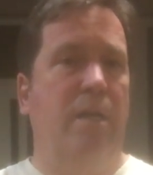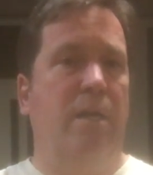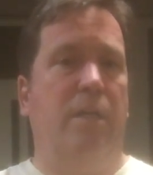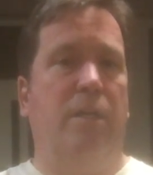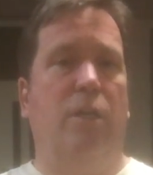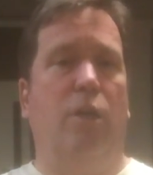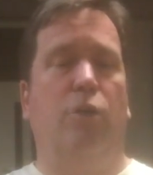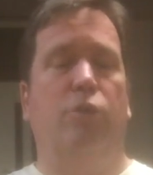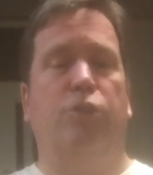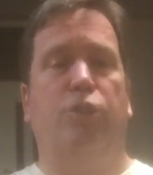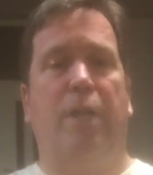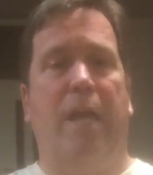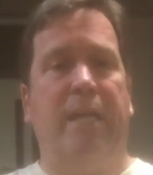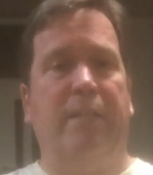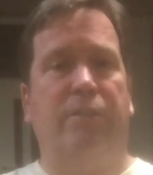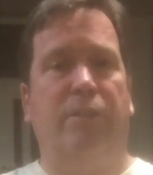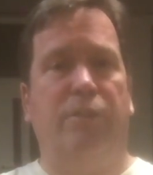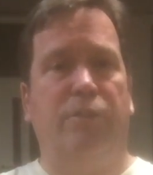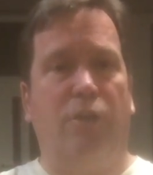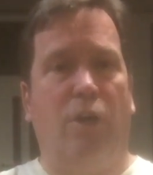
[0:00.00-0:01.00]
You know,
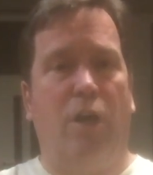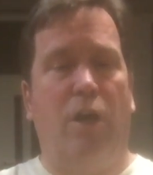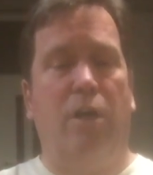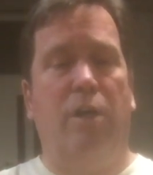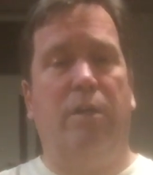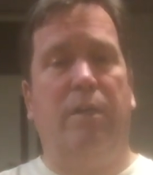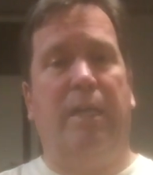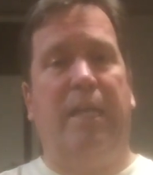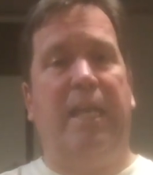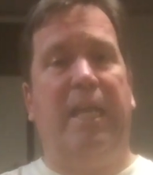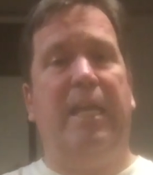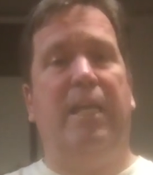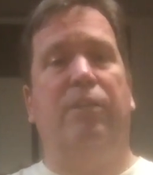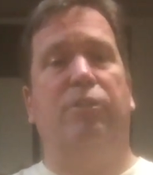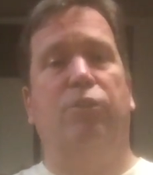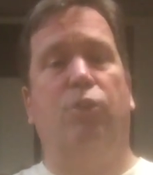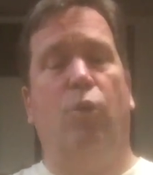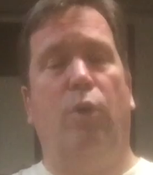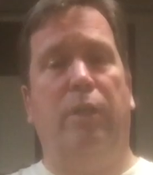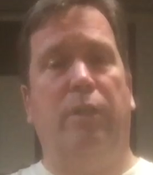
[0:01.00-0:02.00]
chances are he is
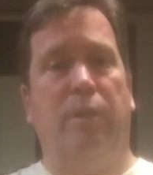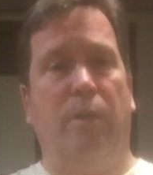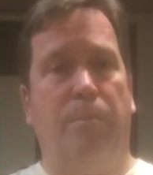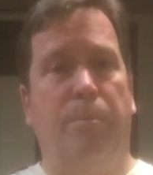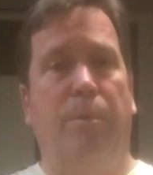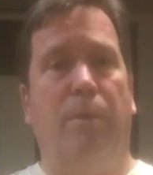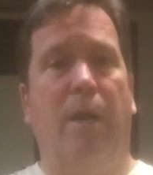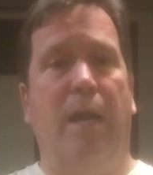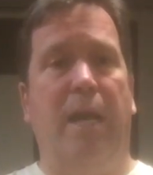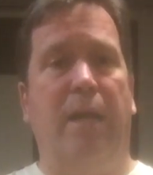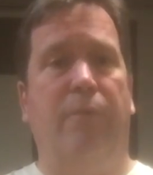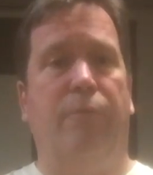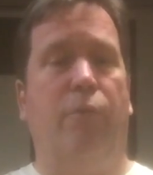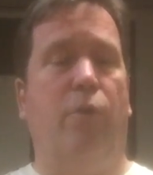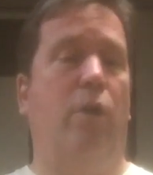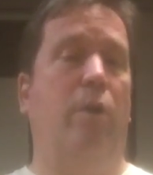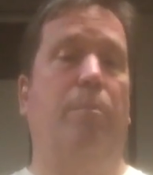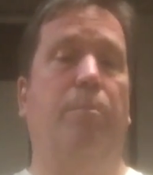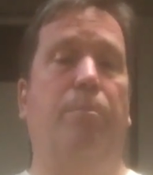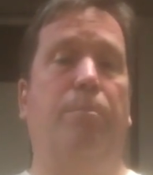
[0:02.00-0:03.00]
going to play
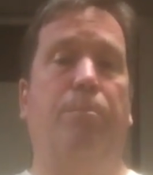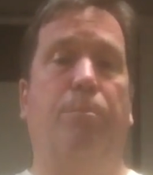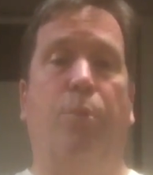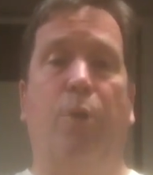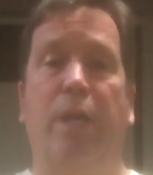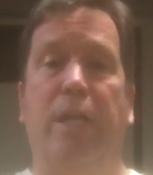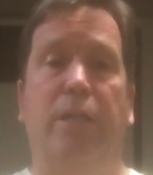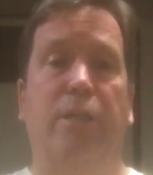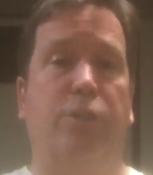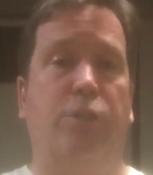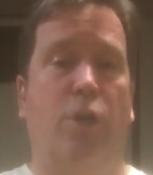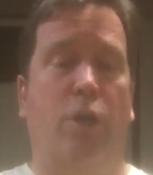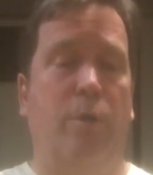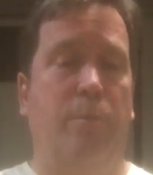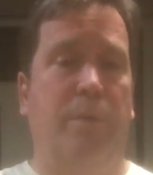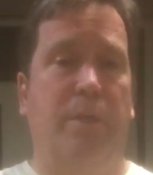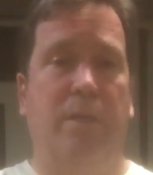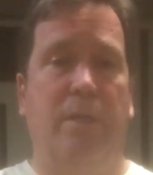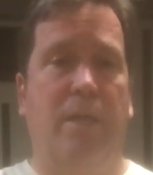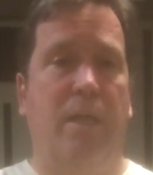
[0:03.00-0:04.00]
for a
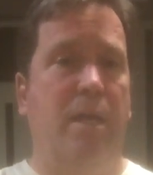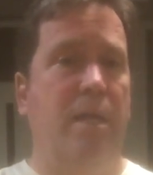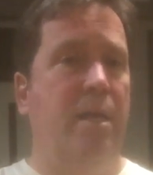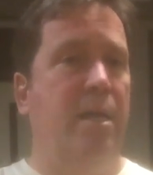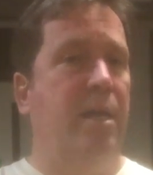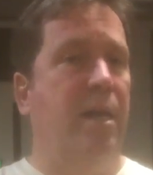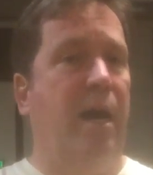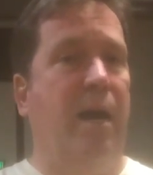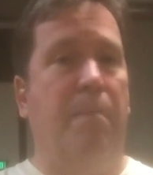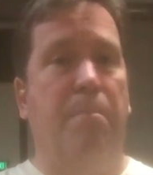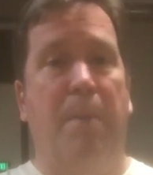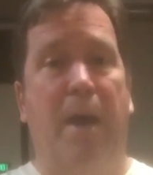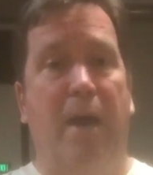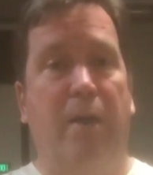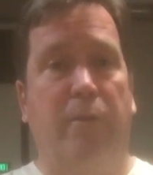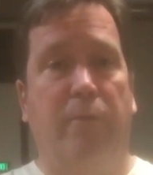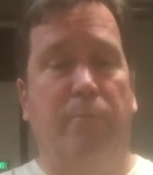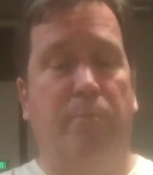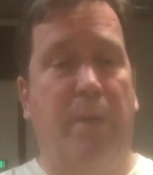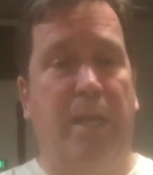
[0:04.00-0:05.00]
predetermined amount
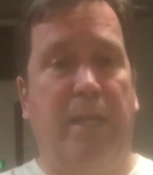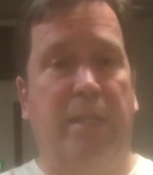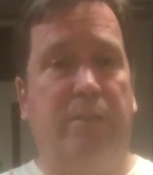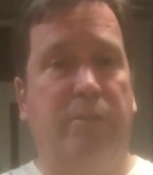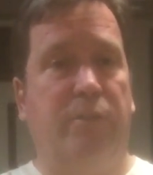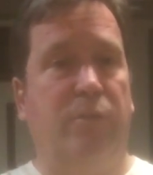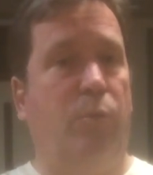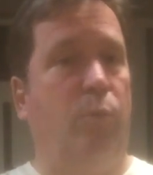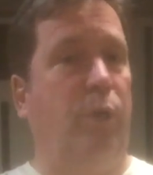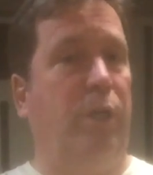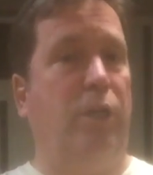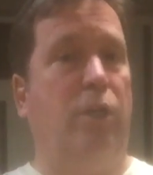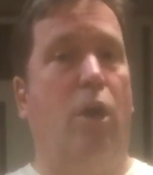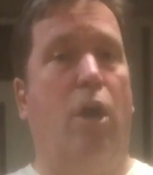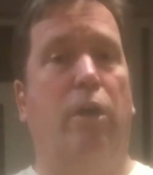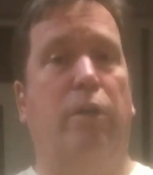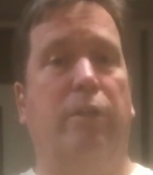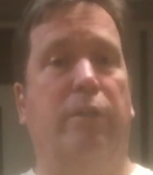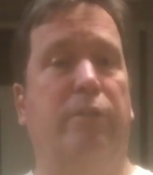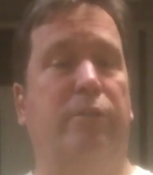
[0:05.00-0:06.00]
of minutes,
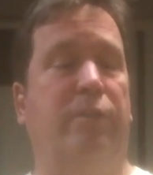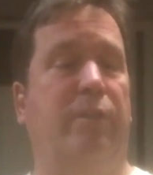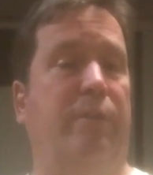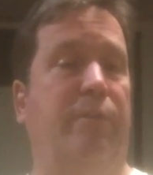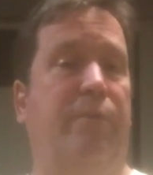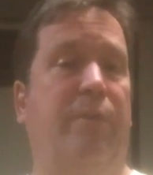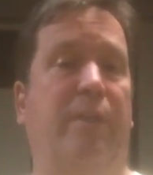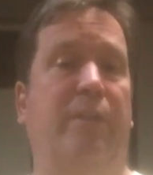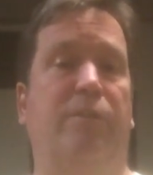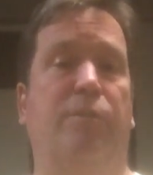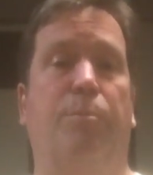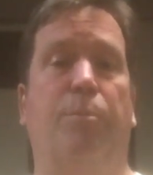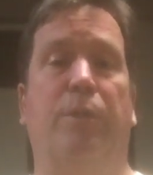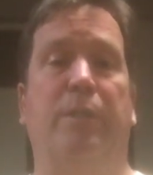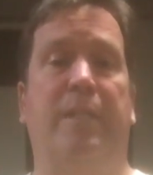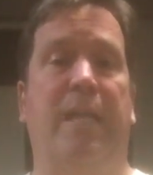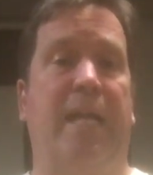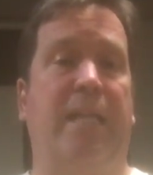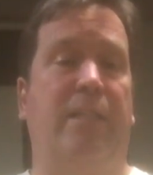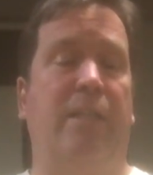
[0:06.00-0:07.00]
regardless if he's
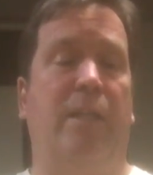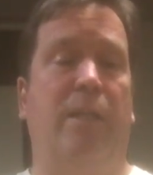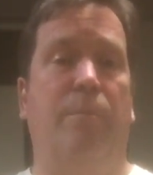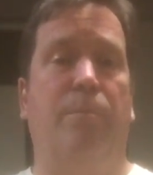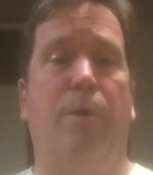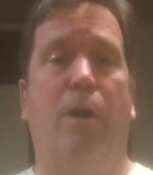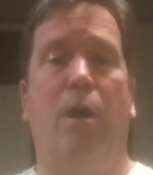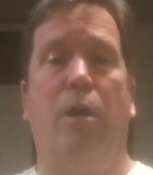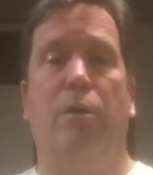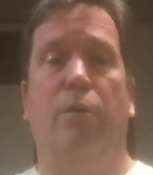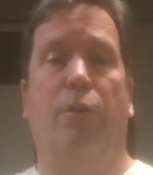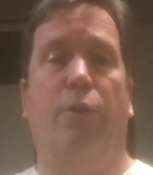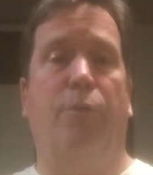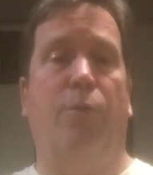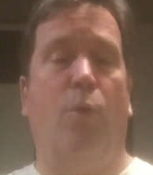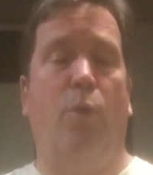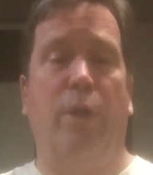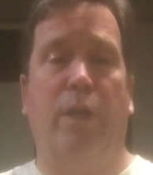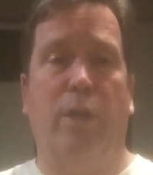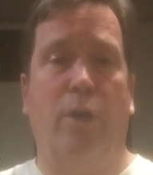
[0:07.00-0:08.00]
protecting the ball or
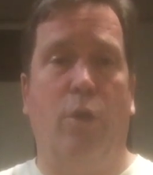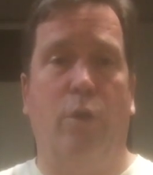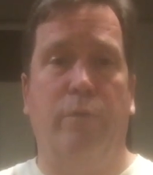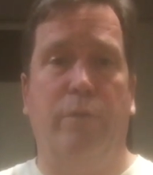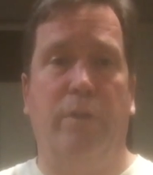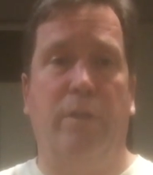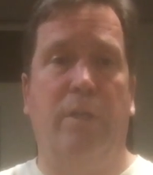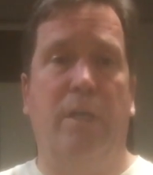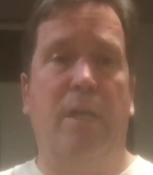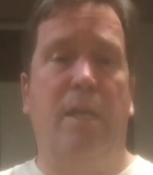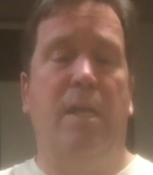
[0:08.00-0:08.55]
throwing it over.